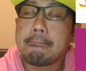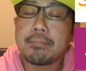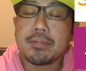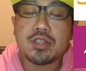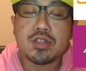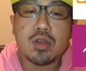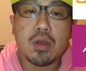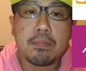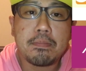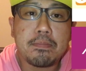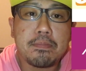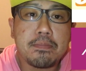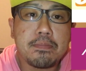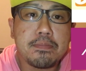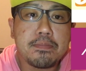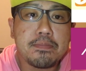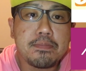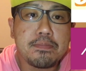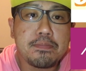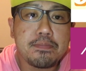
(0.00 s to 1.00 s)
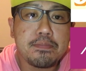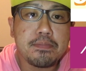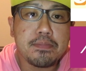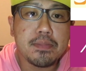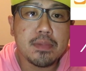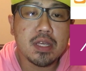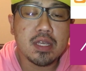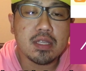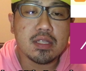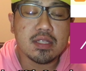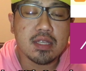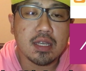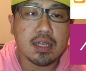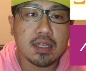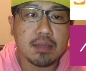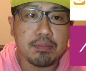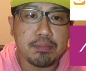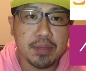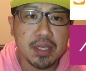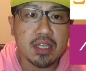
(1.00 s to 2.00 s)
shop. It's a
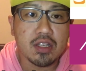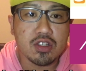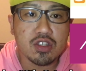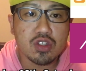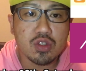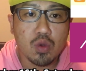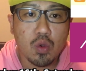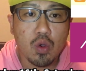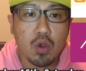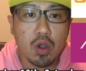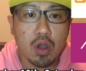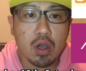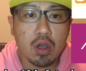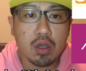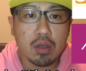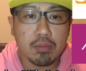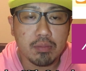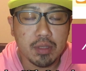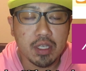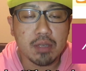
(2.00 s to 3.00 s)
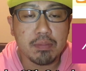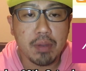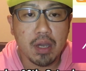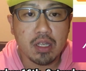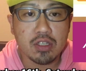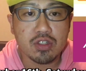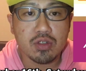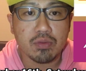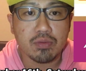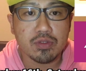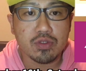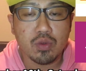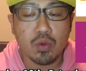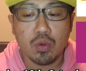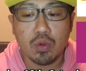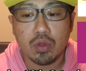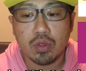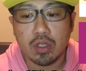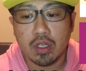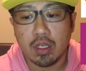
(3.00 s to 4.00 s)
big store, big bunch of
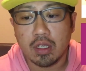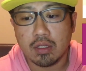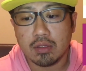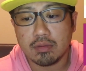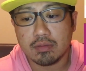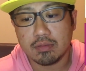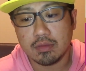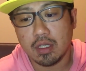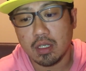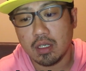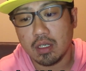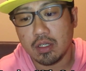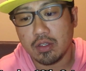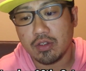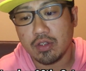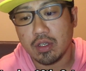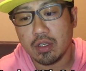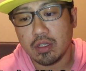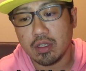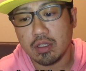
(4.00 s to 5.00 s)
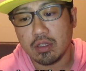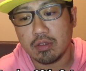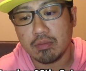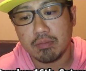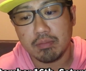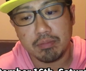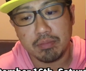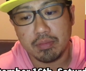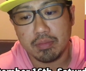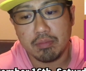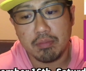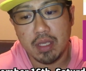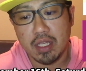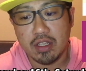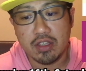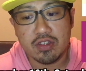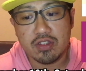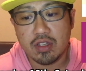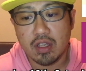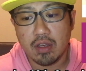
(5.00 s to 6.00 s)
store that selling
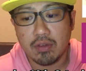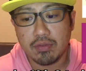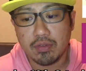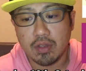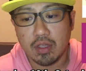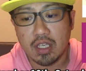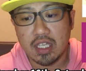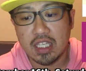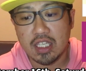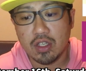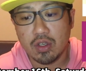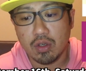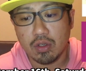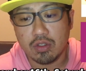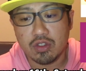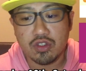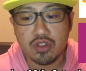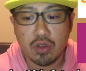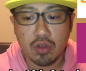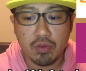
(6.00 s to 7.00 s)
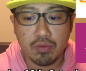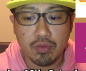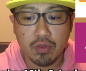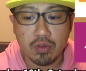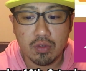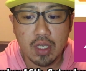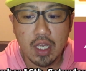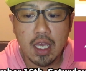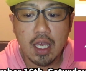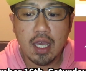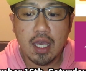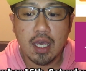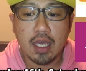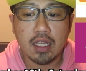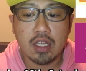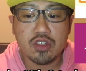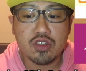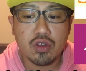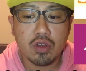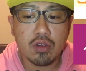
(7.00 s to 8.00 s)
many stuff, the Eon Joyful.
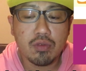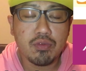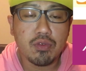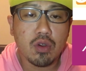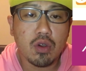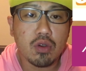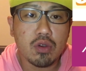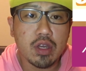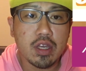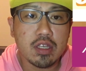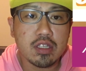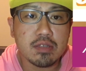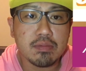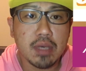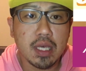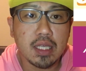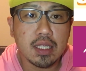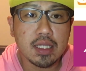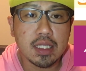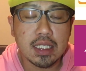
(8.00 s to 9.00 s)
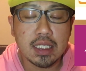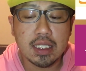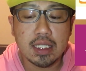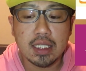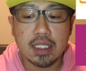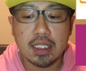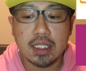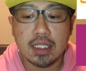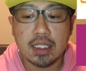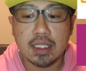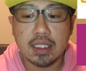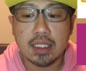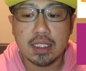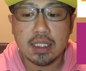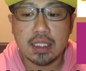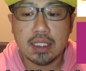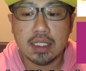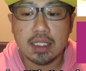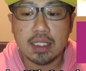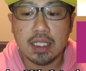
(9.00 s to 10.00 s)
And the Joyful is
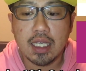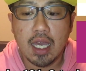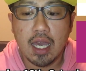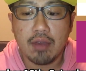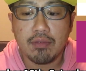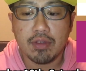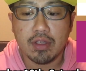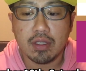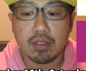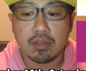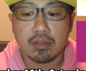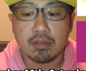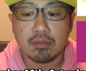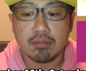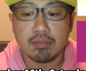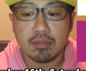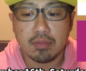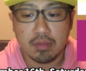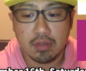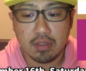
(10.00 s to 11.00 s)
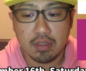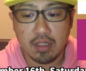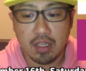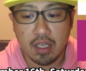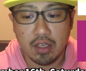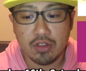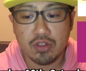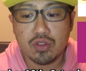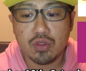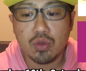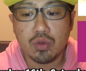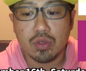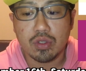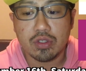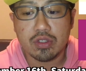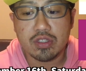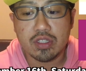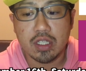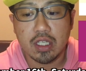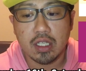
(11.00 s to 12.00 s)
mainly having their
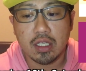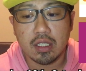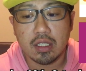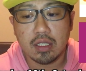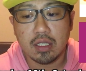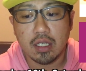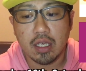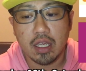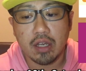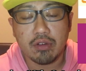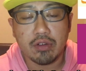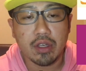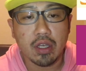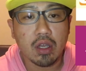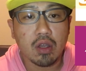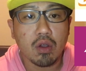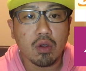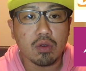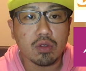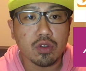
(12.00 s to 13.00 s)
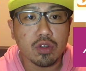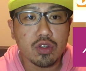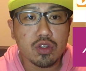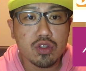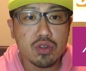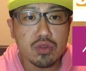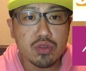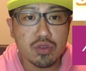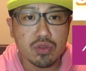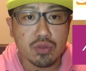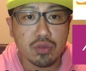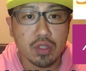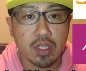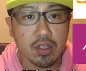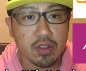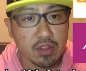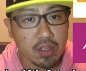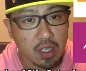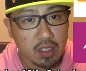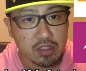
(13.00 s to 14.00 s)
stores in the area called Kyushu,
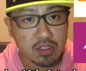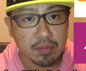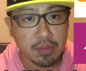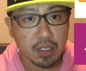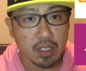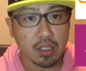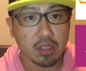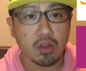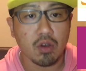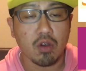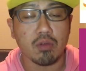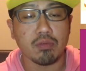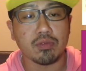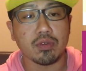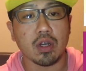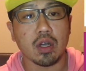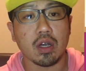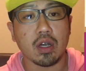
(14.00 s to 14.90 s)
the south part of